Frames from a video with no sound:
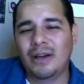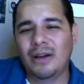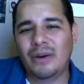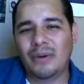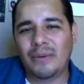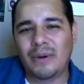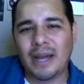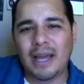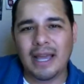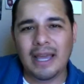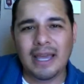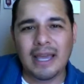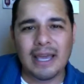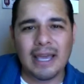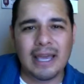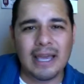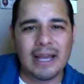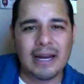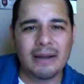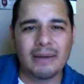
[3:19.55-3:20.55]
All right,
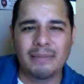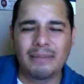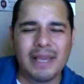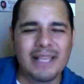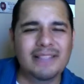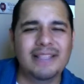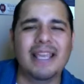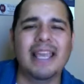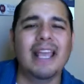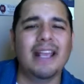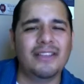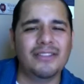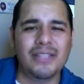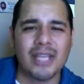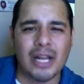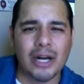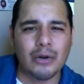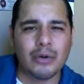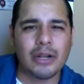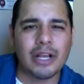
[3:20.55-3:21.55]
and basically
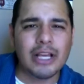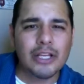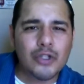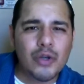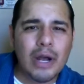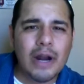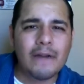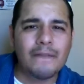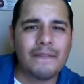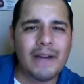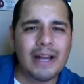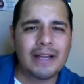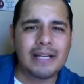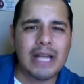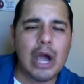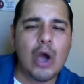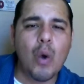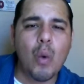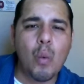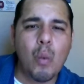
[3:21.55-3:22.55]
etc. You guys try to find
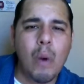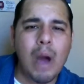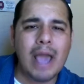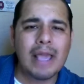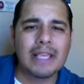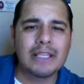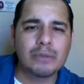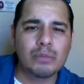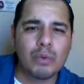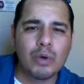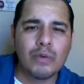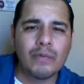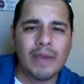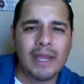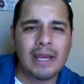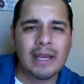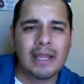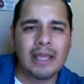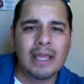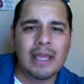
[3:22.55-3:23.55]
out why it's
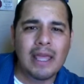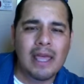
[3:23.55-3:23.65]
moving.